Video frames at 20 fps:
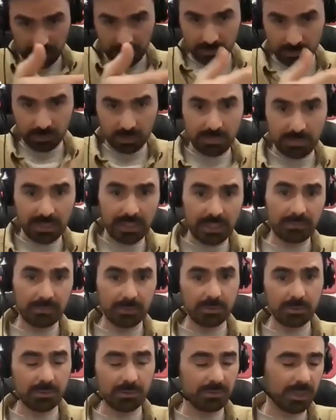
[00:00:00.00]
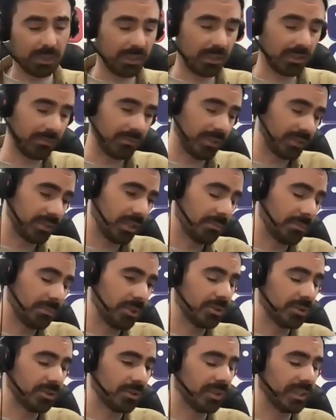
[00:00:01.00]
like talking about that for first time
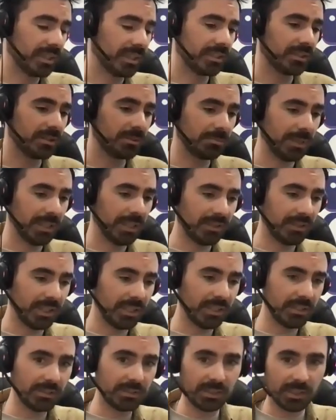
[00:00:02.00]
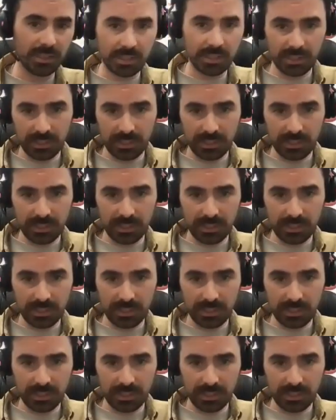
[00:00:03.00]
user experience.